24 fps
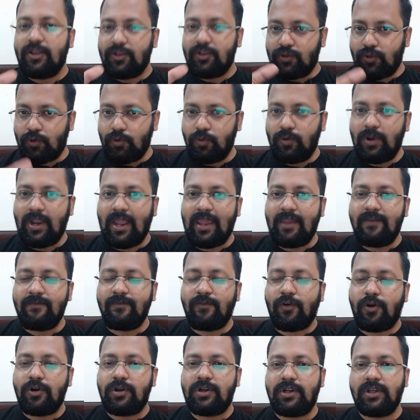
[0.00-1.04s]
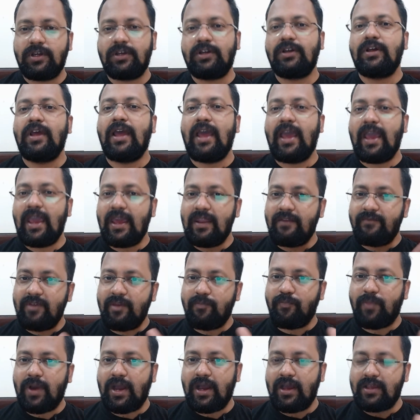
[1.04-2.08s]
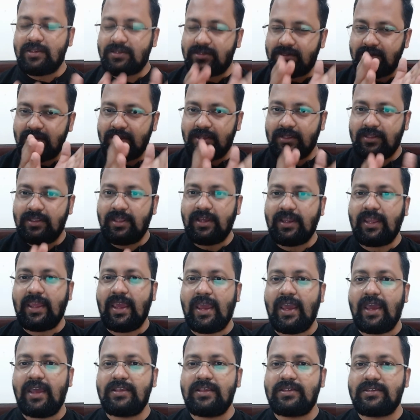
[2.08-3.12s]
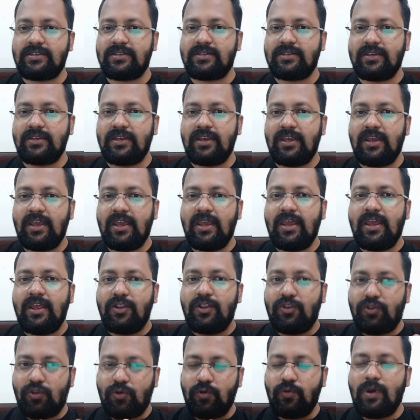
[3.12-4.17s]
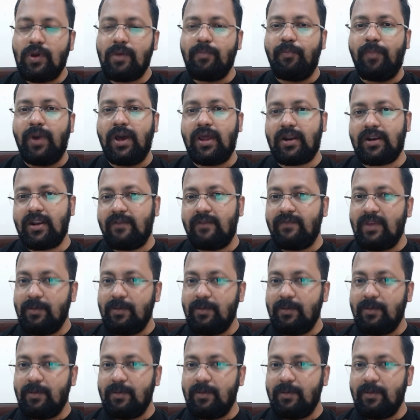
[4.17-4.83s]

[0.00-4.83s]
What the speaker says: through lime water and we pass the gas through a burner. We